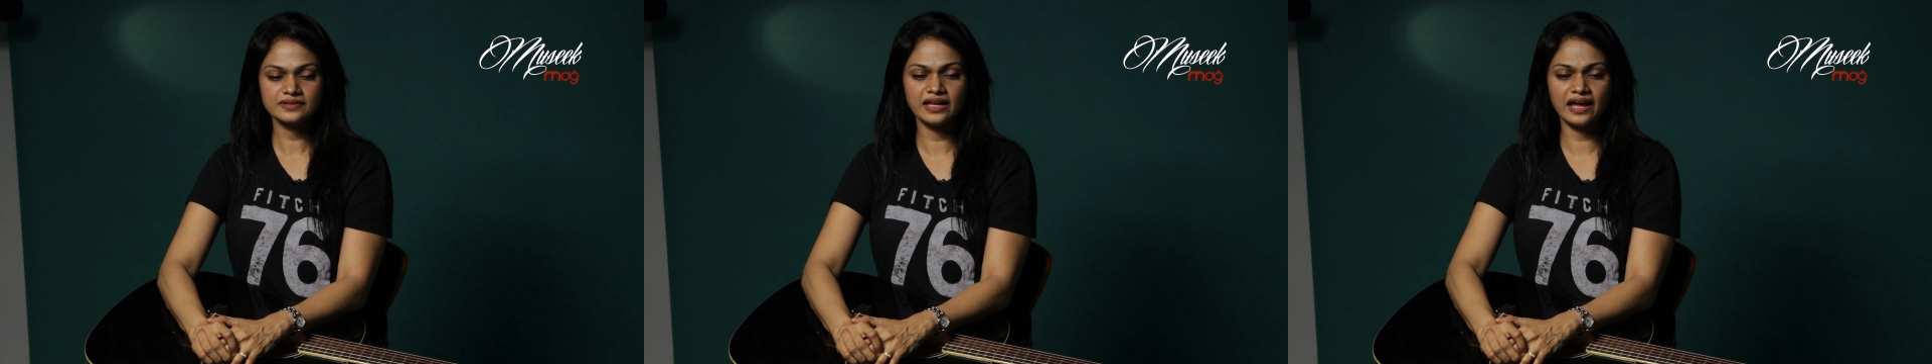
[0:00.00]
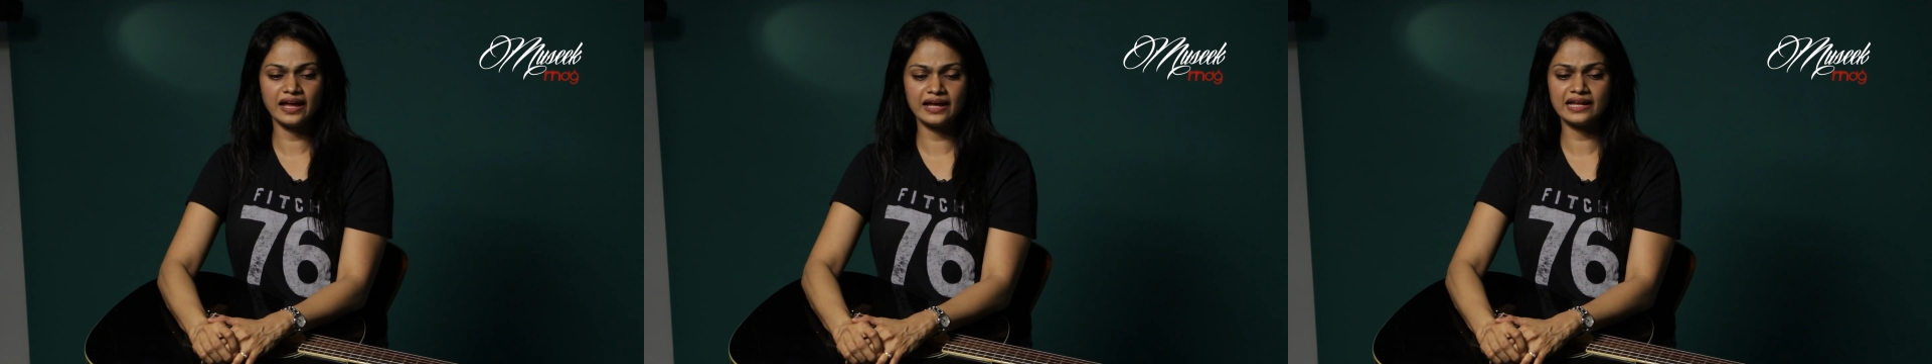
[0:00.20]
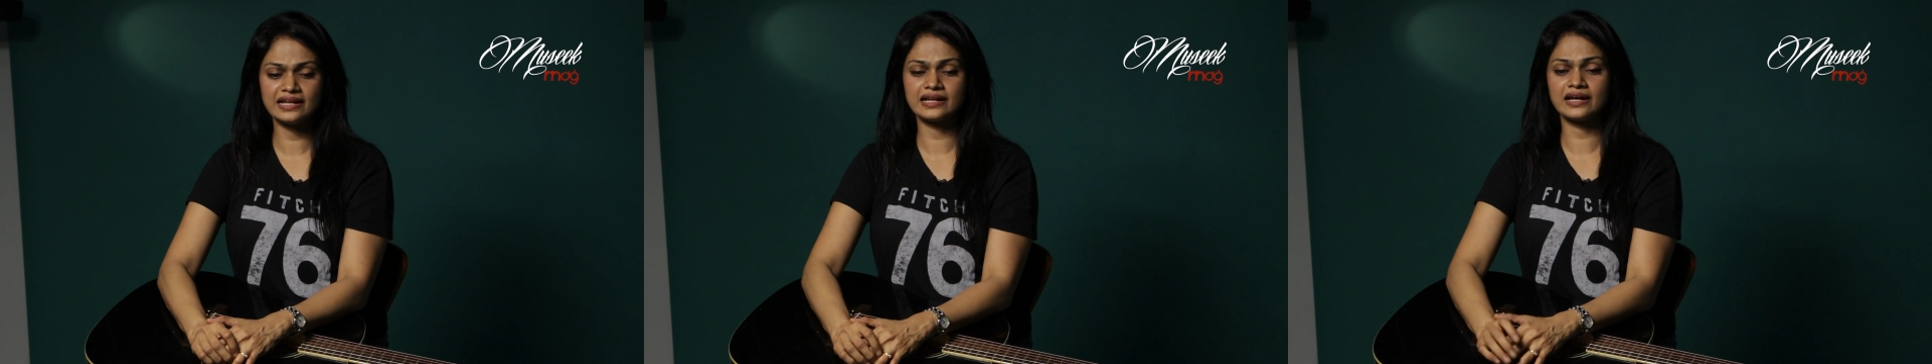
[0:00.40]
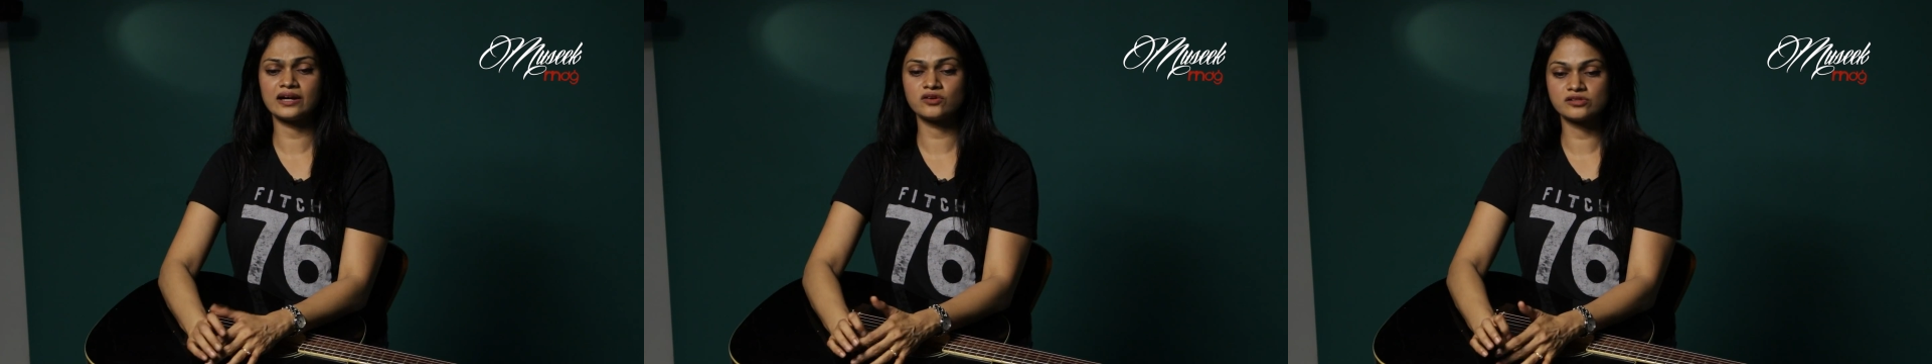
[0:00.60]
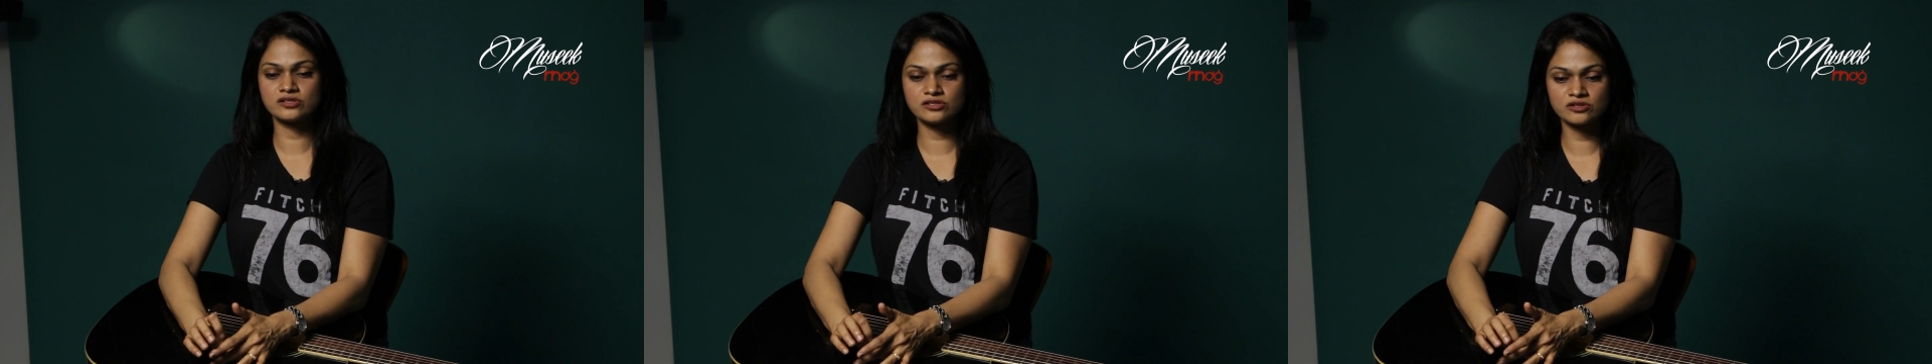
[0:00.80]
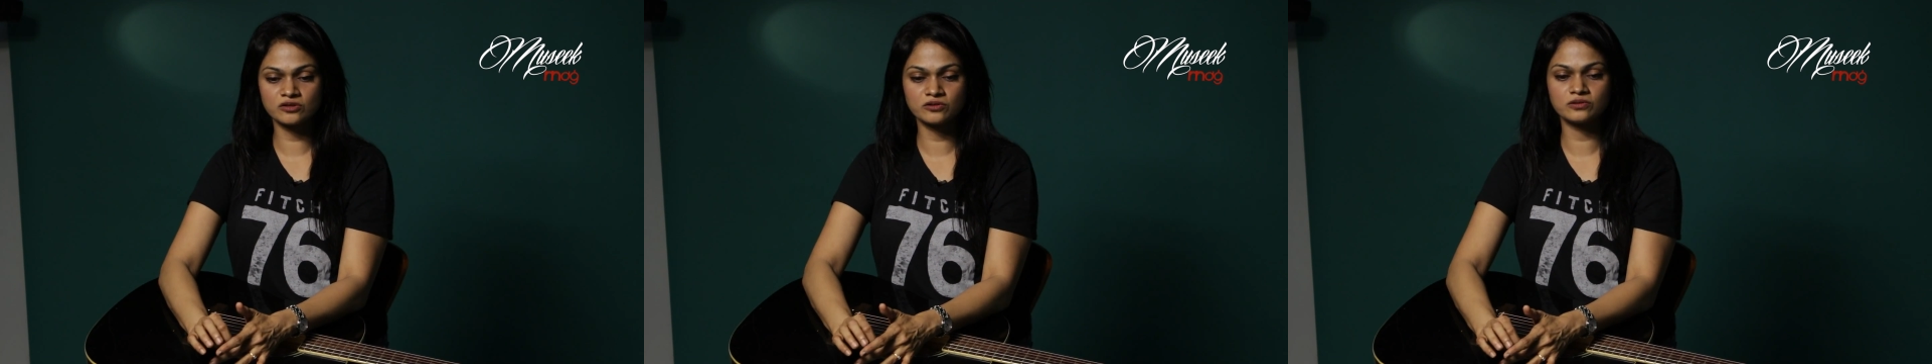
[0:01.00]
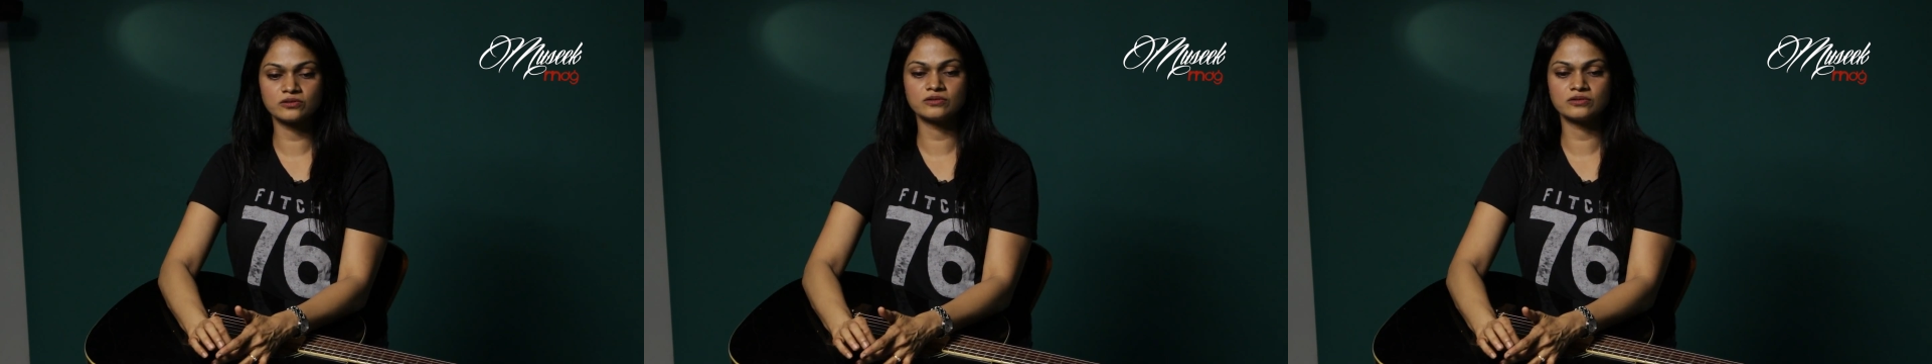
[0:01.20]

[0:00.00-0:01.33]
And I also